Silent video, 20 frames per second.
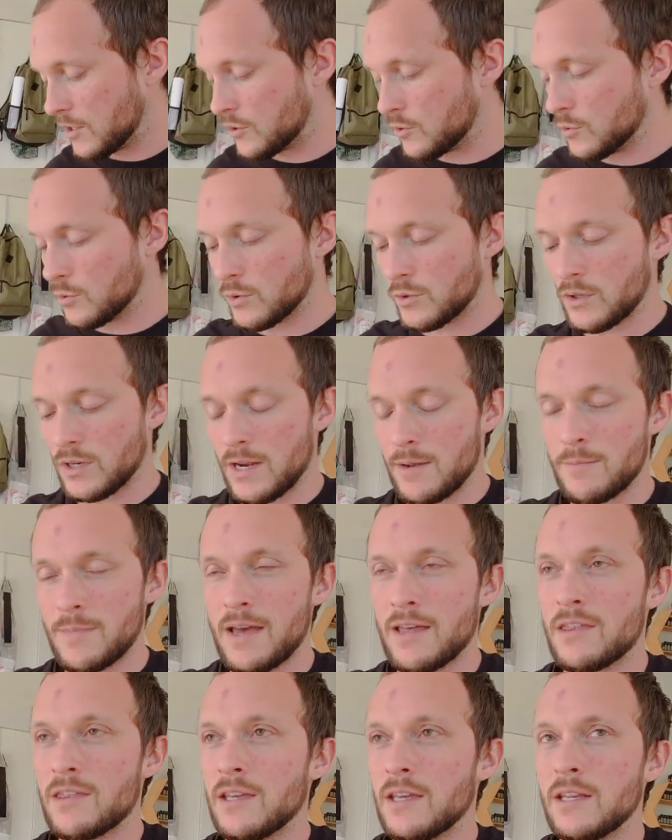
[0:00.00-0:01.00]
dual grit
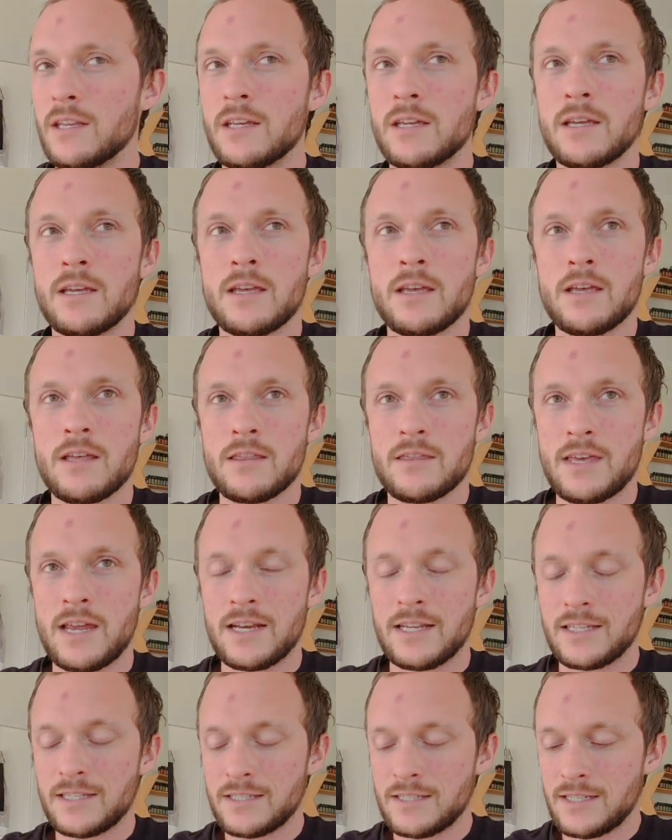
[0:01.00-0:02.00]
method
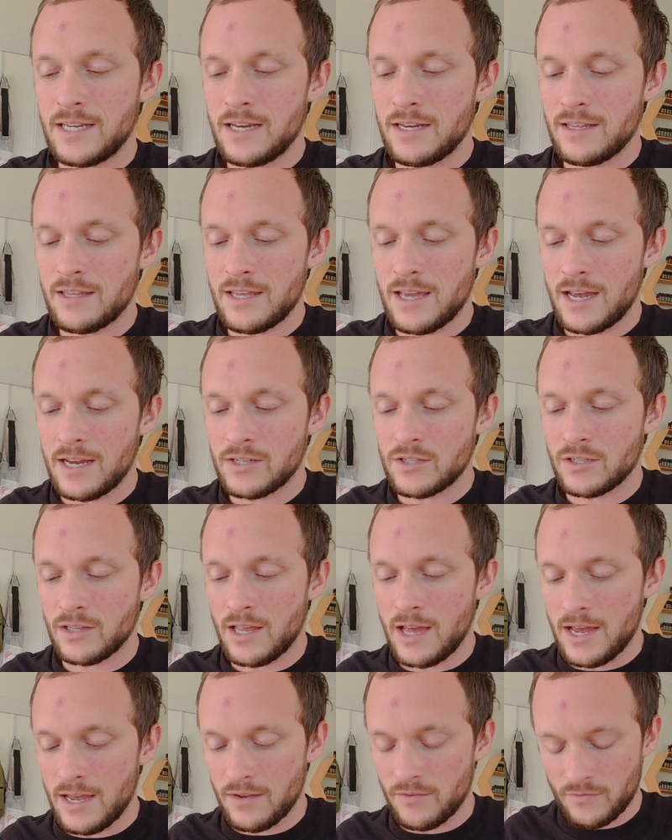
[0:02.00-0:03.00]
that extend the edge
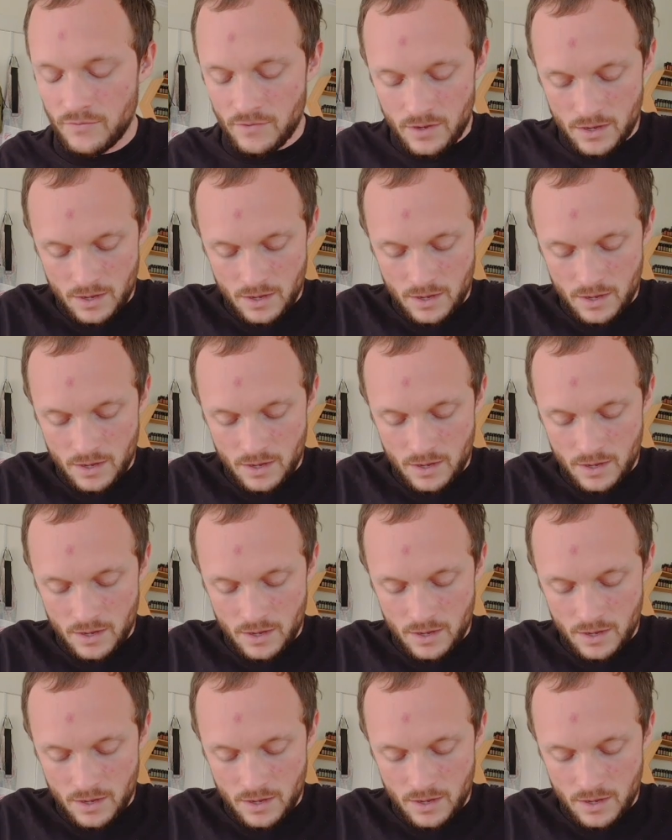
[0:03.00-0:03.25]
life,